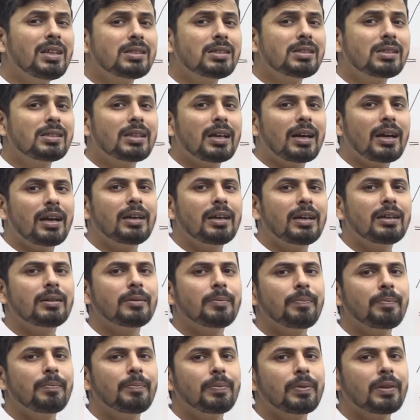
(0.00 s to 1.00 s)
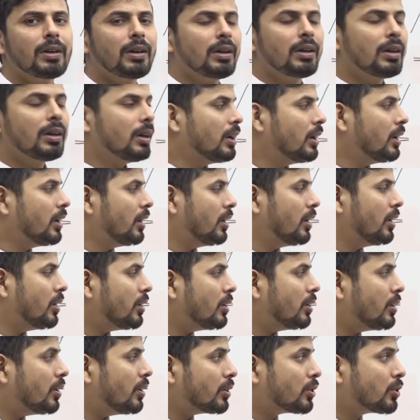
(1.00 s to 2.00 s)
that
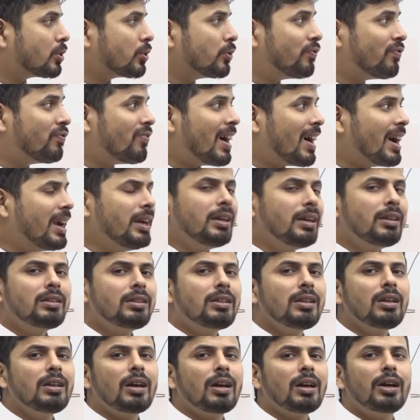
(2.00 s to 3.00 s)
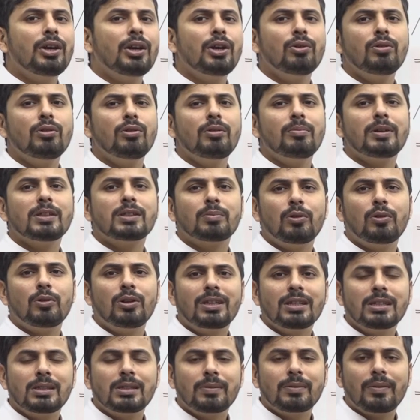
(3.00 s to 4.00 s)
to find the unknown bus
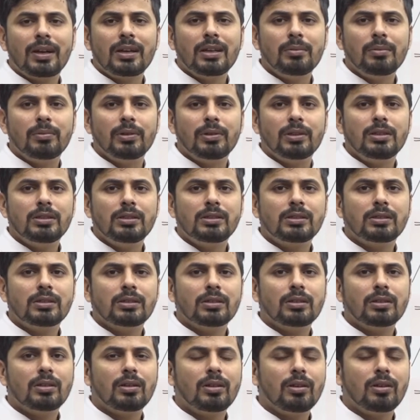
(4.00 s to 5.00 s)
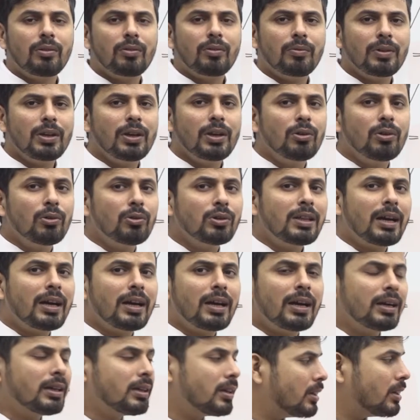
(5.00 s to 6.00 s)
voltage variables, we know
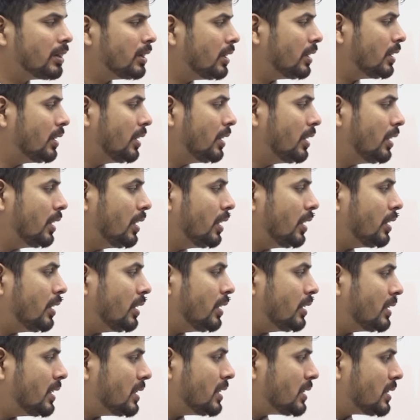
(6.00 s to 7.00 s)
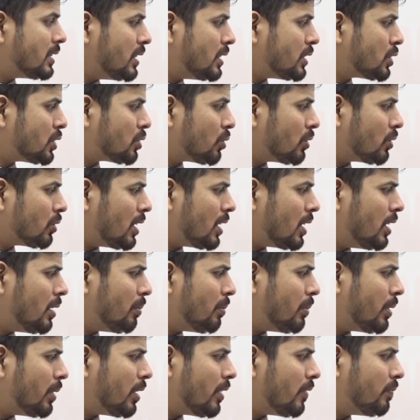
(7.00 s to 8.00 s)
that this is total number
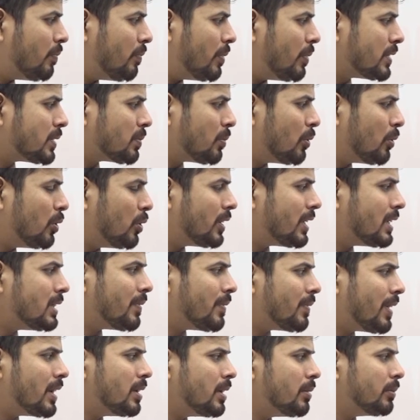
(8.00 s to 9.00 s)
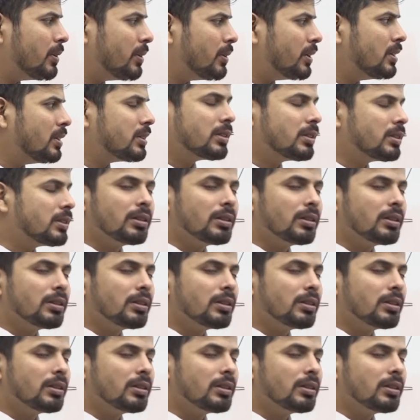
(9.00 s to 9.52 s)
of bus voltage variables.